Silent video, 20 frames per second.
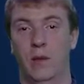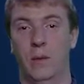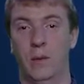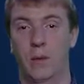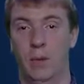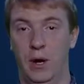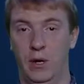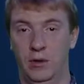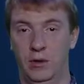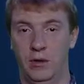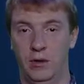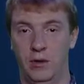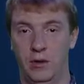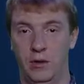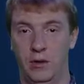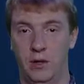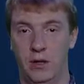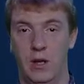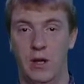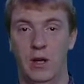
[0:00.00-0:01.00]
But
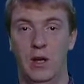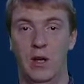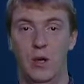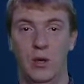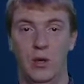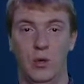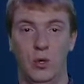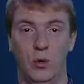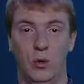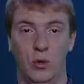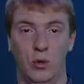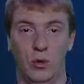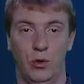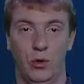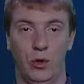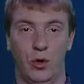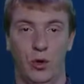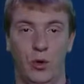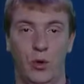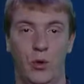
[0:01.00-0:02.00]
you will
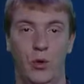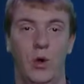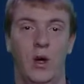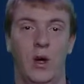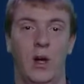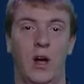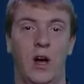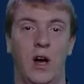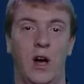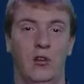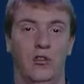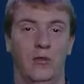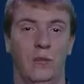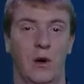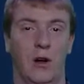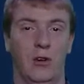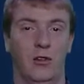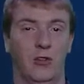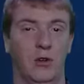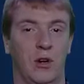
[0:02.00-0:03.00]
know how
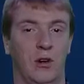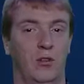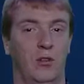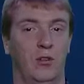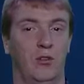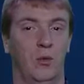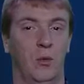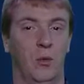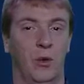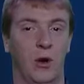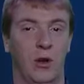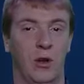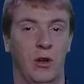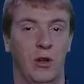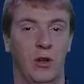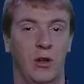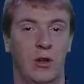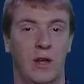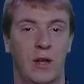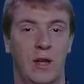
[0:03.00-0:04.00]
smart structures work
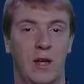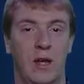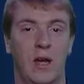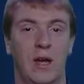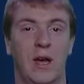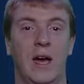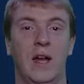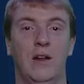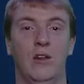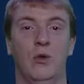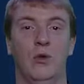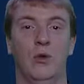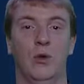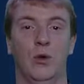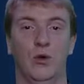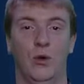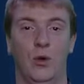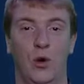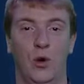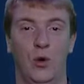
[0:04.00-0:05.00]
and you will
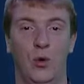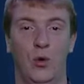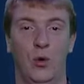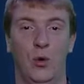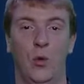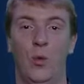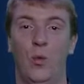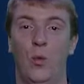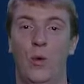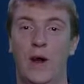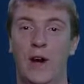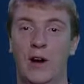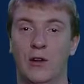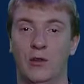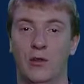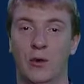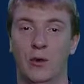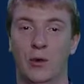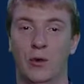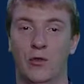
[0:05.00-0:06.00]
know where to
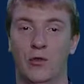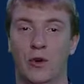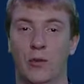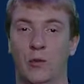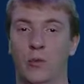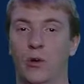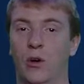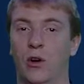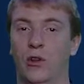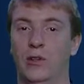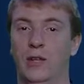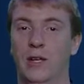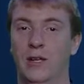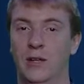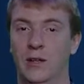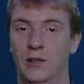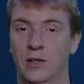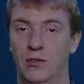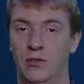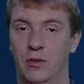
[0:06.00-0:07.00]
look for more
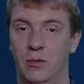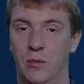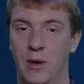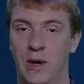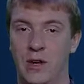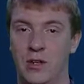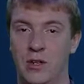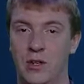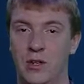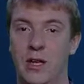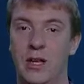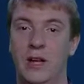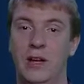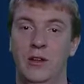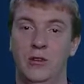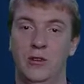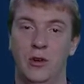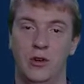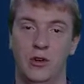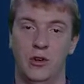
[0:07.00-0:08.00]
detailed information in
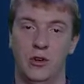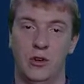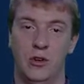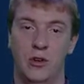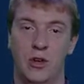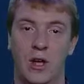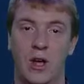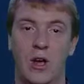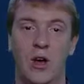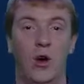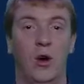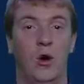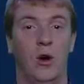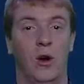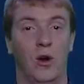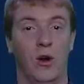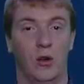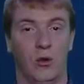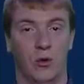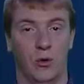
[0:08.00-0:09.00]
literature or in
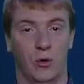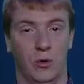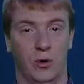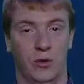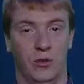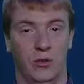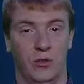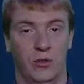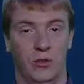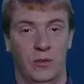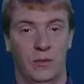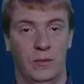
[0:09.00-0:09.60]
other courses.